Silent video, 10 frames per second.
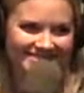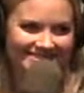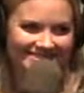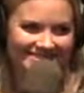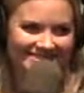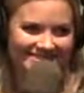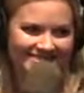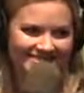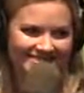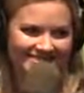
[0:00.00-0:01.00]

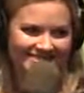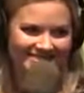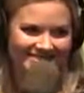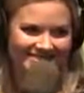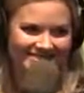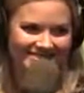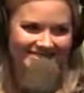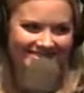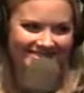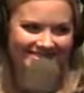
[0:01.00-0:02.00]

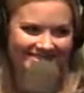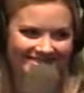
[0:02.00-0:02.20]
No words are spoken by the person on screen.